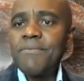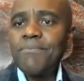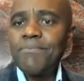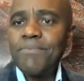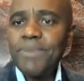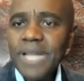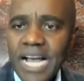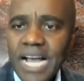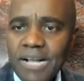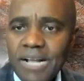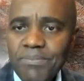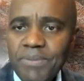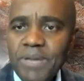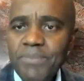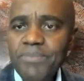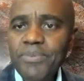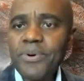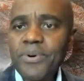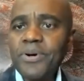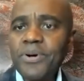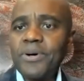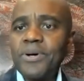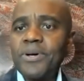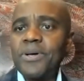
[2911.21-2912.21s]
Black
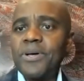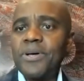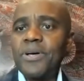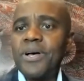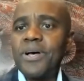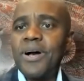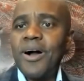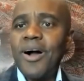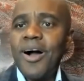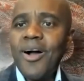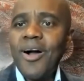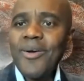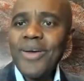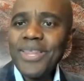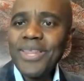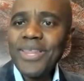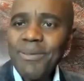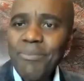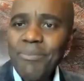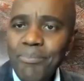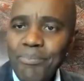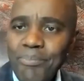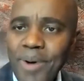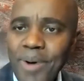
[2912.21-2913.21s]
people are at
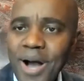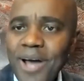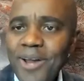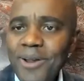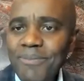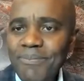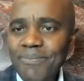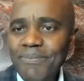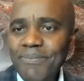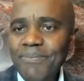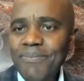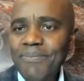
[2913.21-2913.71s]
the bottom.